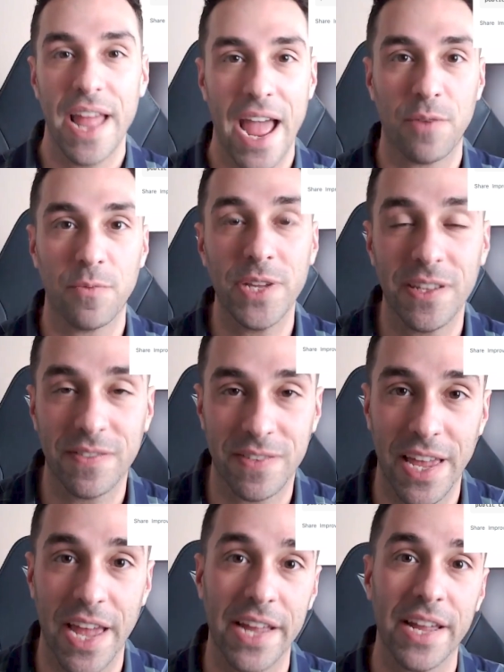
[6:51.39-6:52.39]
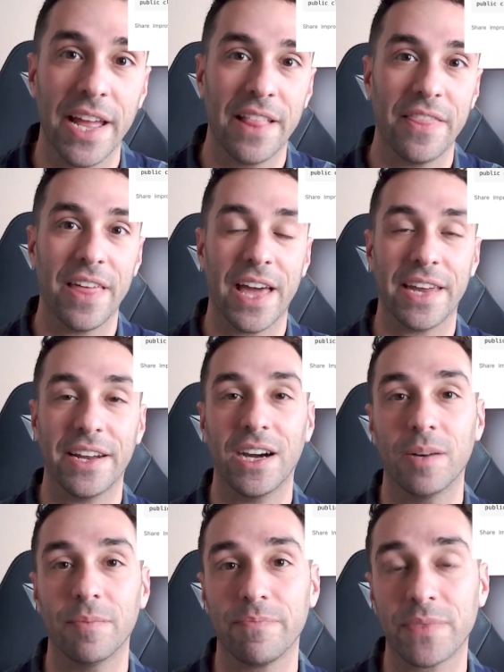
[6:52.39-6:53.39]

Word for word: And we could say that, um,